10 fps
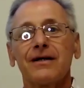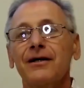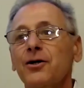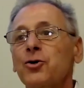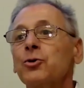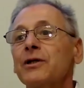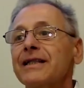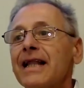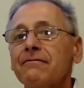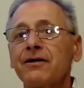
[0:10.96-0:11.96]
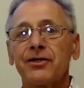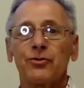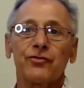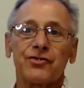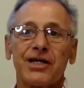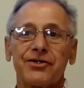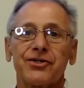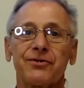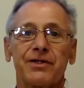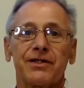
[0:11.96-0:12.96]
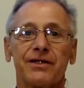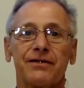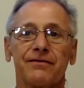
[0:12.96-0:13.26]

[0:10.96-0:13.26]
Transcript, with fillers: Who never used ChatGPT?